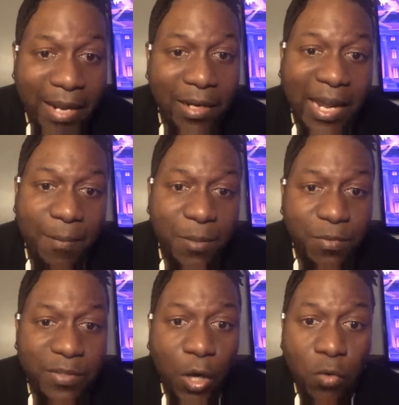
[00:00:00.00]
Like a lot of
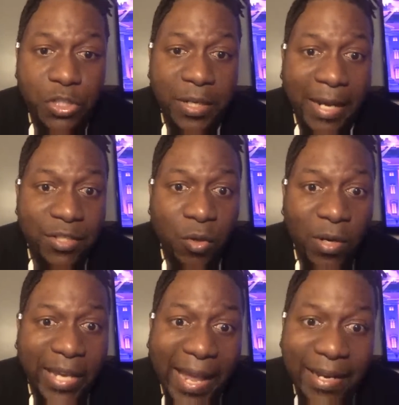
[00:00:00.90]
people say, oh shit, I saw
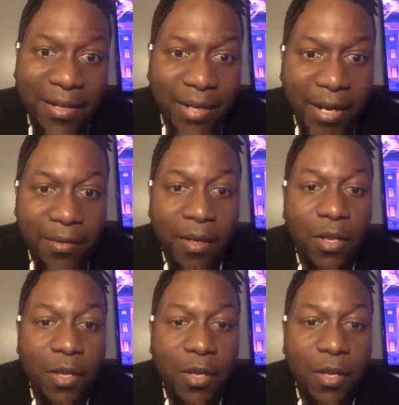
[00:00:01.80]
a cat at night.